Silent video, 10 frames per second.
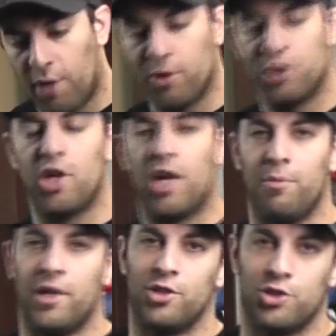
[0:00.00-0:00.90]
I'm going to try and
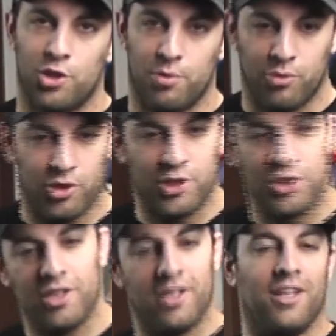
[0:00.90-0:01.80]
make the shirt
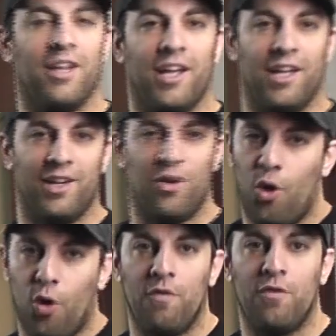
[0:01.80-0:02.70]
bleach, and
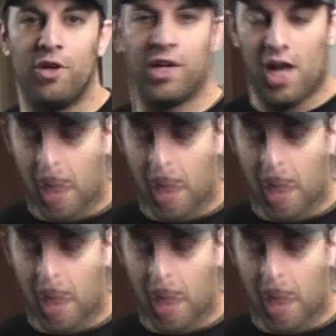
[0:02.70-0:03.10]
hopefully it